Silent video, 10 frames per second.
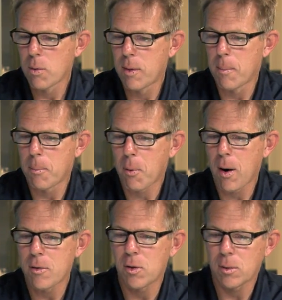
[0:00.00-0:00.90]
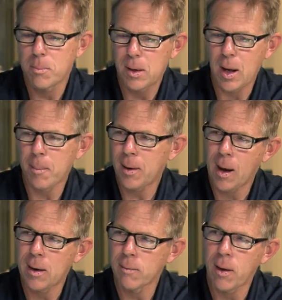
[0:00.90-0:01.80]
the project becoming
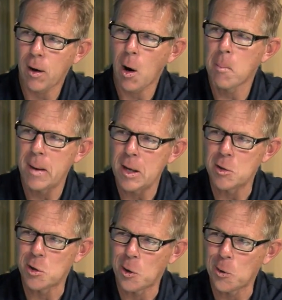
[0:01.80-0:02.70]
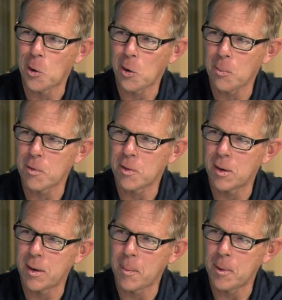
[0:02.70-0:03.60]
kind of like our beach here in Oklahoma
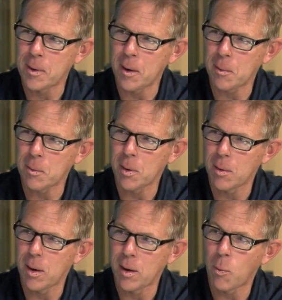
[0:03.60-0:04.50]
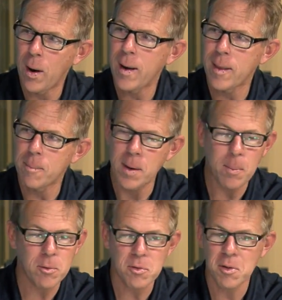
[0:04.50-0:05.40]
City. I mean, not in a way that
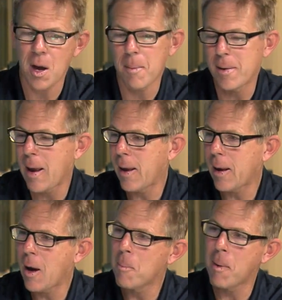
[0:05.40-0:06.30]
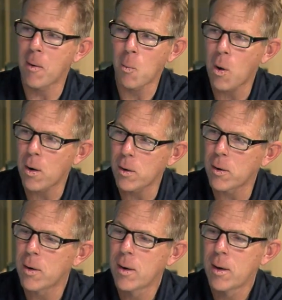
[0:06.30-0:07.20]
people just come and hang out by the
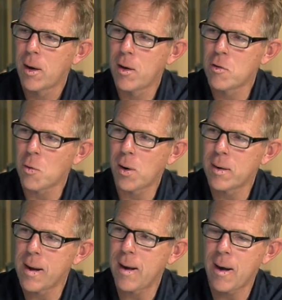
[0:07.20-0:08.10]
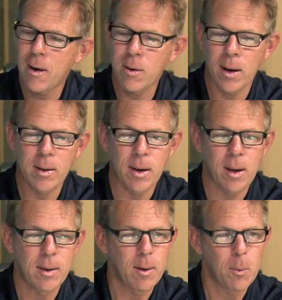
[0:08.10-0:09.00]
water, enjoy a day out, and
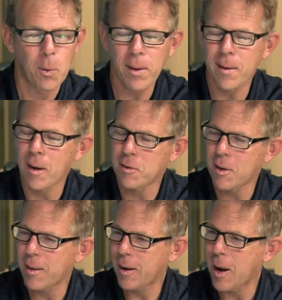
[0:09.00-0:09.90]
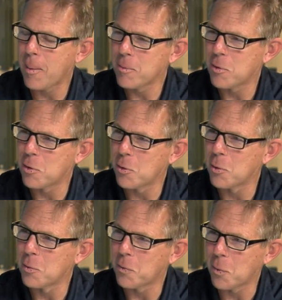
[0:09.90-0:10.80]
it really, I saw that come
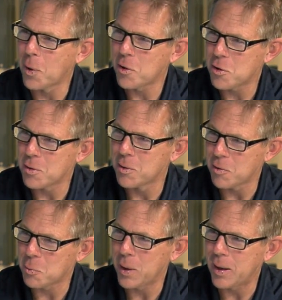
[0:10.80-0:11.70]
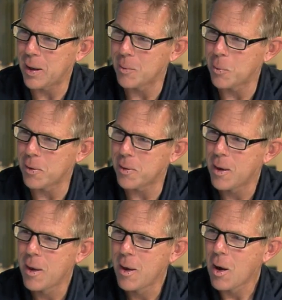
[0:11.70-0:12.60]
to fruition this weekend with
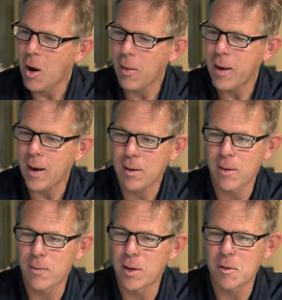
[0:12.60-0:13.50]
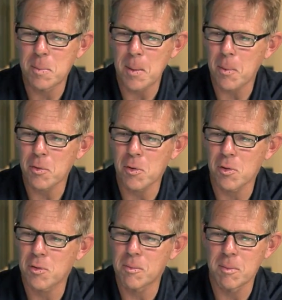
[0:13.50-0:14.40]
all the activities, people
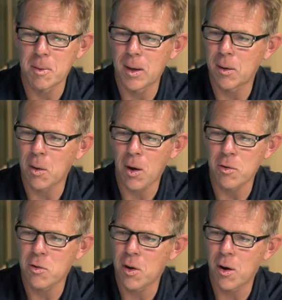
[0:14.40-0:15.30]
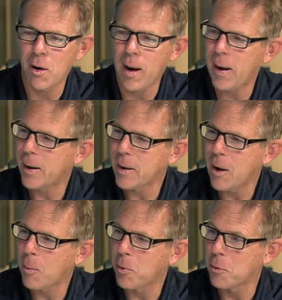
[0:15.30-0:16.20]
just in a lawn chair, hanging
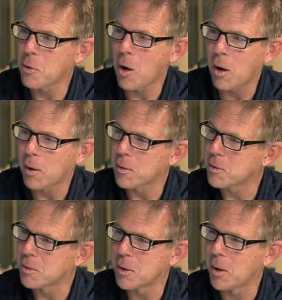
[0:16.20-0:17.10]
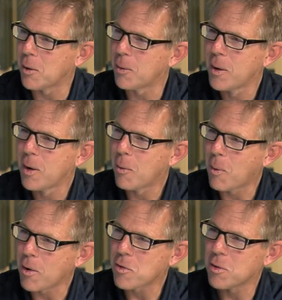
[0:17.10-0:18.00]
out with their dogs,
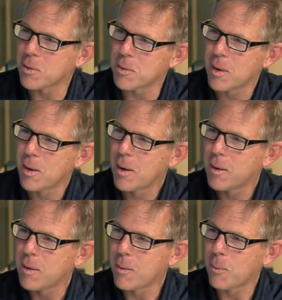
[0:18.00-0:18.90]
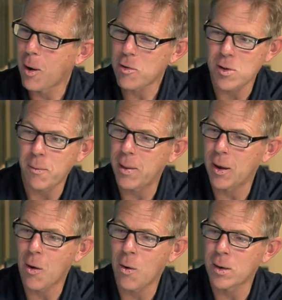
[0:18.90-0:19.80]
watching everything
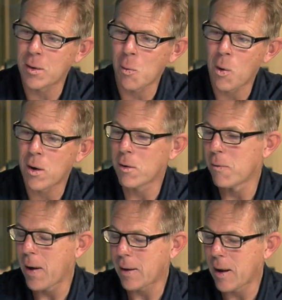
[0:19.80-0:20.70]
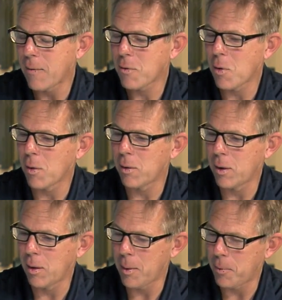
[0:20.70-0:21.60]
go on in the water. In fact, after the
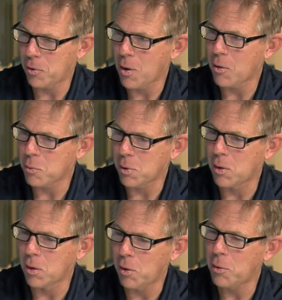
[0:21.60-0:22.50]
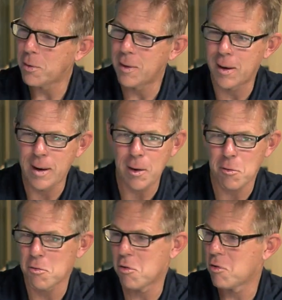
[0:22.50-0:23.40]
Olympic trials were concluded, the
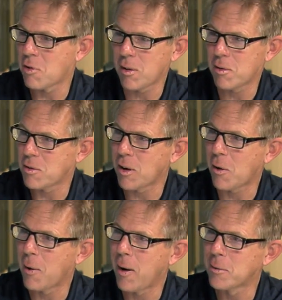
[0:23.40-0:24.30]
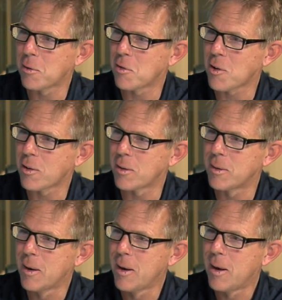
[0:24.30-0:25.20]
announcer just stuck around and started
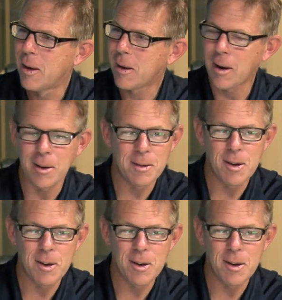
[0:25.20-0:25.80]
kind of